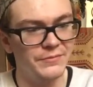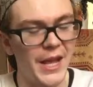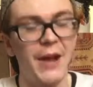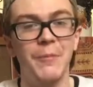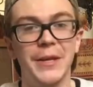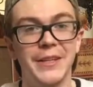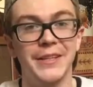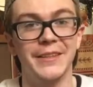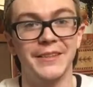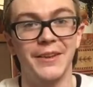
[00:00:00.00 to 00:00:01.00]
how am I going to
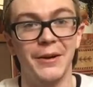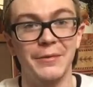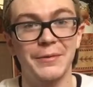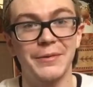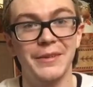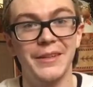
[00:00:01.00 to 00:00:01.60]
get this off?